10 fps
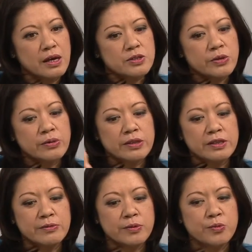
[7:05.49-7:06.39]
So
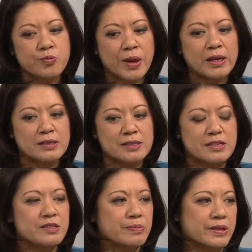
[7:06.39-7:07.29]
the great
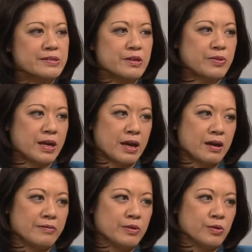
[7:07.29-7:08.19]
disciplines that we
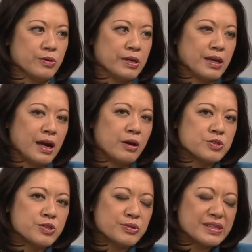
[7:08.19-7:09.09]
have in learning how
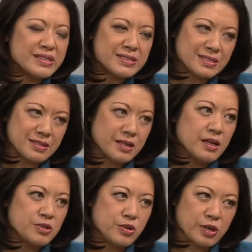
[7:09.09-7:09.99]
to listen
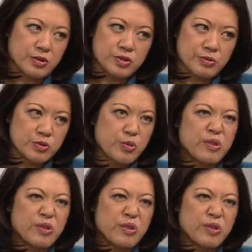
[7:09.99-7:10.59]
to customers,